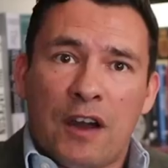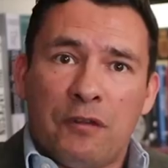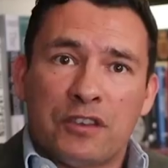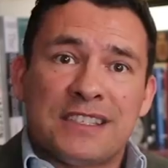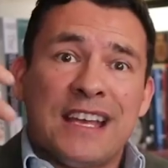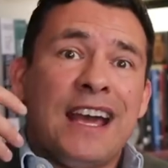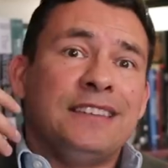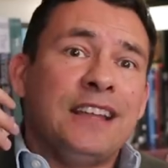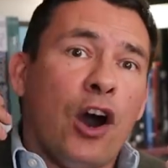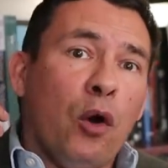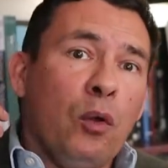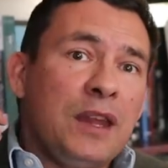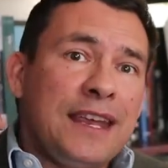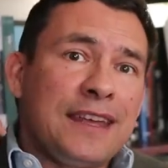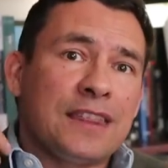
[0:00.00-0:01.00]
ruffles, not
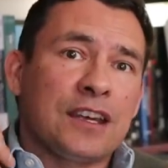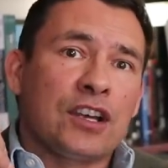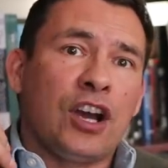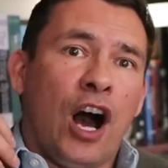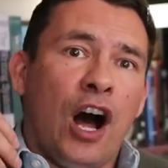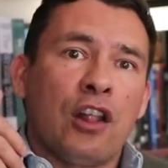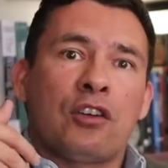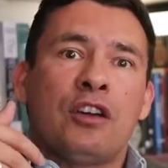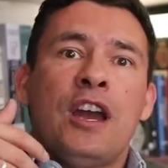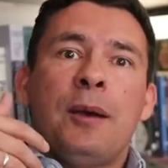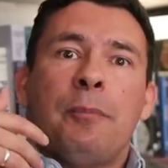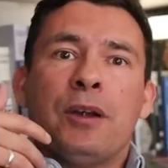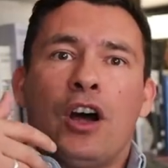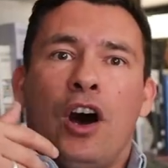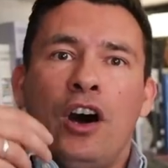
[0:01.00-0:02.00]
only in the collar,
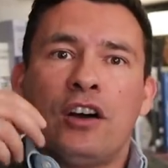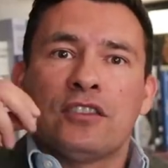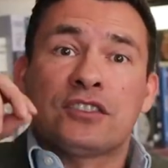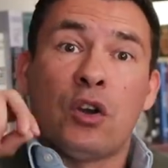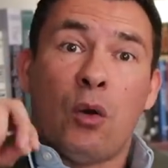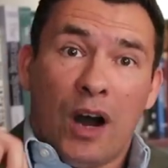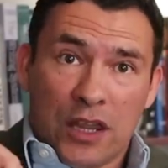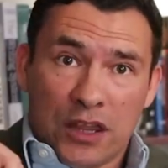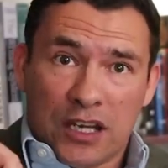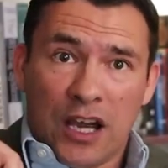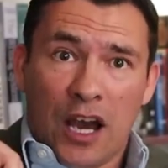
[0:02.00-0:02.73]
but also on the